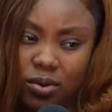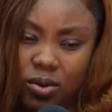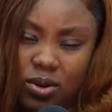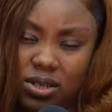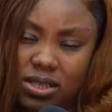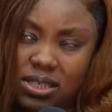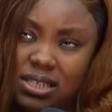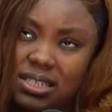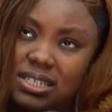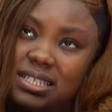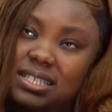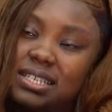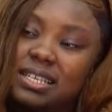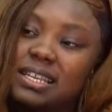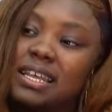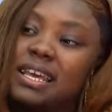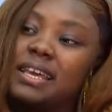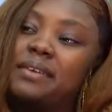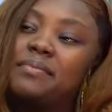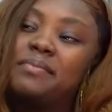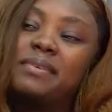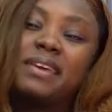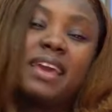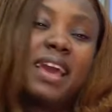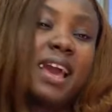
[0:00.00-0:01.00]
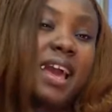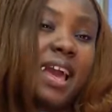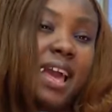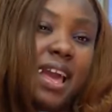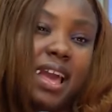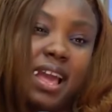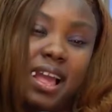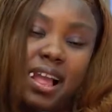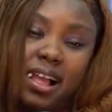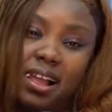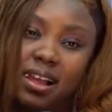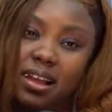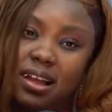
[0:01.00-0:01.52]
I can't, is yeah,
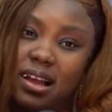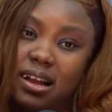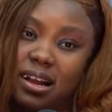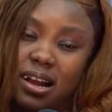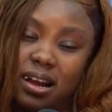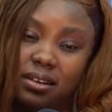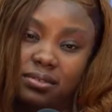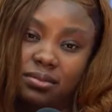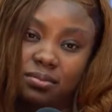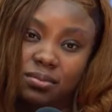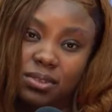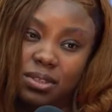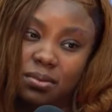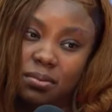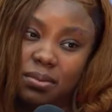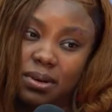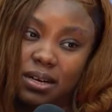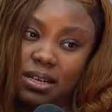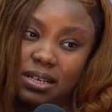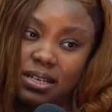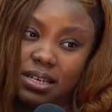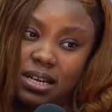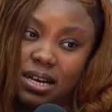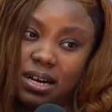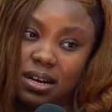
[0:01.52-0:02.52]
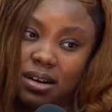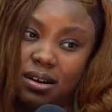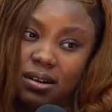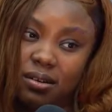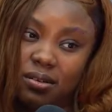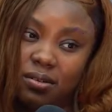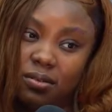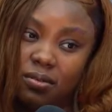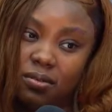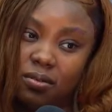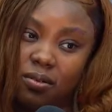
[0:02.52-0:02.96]
we, I can't remember now.